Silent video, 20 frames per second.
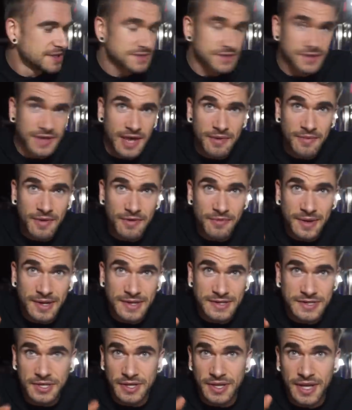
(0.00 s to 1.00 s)
So that
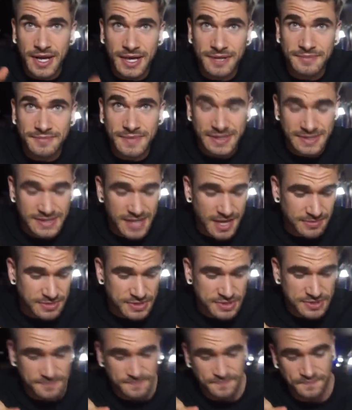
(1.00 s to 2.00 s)
everybody. till uh, next time,
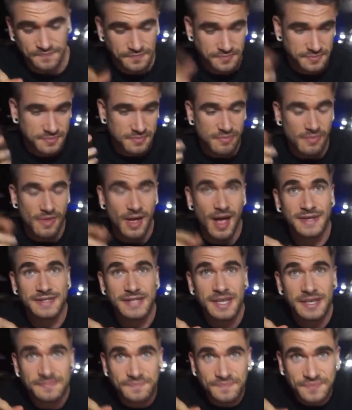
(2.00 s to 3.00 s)
just
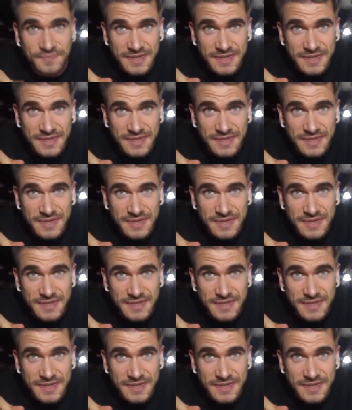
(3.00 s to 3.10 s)
that's it.